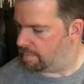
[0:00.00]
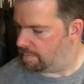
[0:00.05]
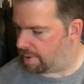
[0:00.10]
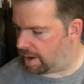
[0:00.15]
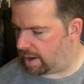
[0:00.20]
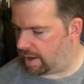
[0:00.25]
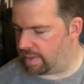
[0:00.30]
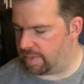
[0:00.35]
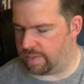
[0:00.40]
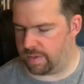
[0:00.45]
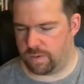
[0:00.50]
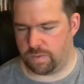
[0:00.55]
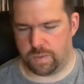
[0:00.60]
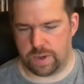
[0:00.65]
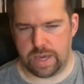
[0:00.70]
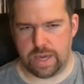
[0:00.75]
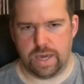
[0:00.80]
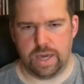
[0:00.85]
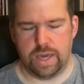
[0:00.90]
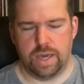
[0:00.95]
But the
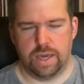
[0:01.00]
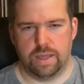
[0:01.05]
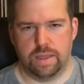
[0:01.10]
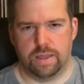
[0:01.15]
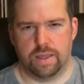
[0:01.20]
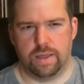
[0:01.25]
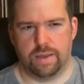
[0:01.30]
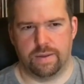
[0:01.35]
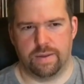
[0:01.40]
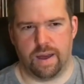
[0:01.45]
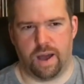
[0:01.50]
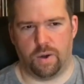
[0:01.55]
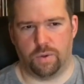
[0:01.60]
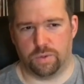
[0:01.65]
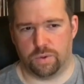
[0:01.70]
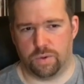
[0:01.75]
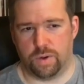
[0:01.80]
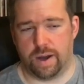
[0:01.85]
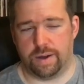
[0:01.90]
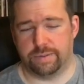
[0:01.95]
Wii,
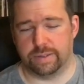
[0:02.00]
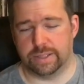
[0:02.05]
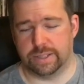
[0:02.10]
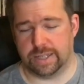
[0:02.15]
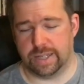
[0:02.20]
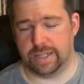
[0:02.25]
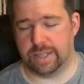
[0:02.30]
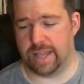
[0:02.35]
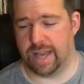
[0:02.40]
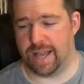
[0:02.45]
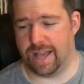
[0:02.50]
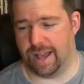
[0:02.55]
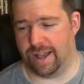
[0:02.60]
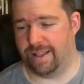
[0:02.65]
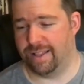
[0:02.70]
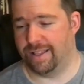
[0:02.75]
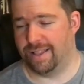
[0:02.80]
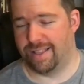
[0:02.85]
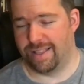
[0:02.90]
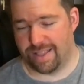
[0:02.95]
although having said
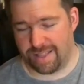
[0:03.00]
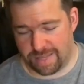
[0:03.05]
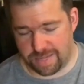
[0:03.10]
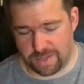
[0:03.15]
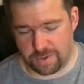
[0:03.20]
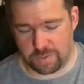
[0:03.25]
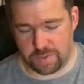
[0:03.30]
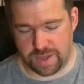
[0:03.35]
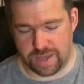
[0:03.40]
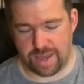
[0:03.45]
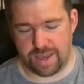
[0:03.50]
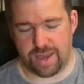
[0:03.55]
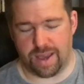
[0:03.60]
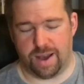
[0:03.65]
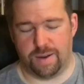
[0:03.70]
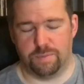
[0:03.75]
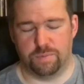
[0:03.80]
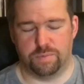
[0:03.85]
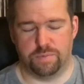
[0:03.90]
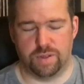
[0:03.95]
that, the Wii,
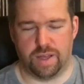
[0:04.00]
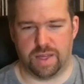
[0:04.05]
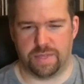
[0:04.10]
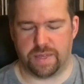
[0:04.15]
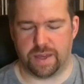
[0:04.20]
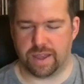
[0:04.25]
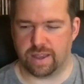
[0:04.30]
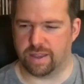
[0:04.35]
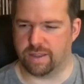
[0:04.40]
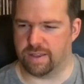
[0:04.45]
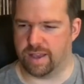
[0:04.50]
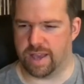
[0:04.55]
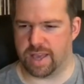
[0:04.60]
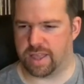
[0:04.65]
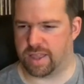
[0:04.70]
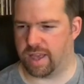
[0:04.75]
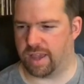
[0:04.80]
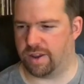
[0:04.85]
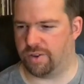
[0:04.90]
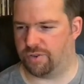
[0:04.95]
I think
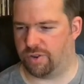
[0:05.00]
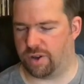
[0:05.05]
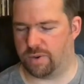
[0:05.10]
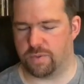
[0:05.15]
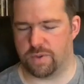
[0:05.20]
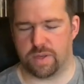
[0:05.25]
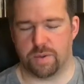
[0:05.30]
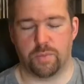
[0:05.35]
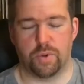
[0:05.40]
Excite Truck was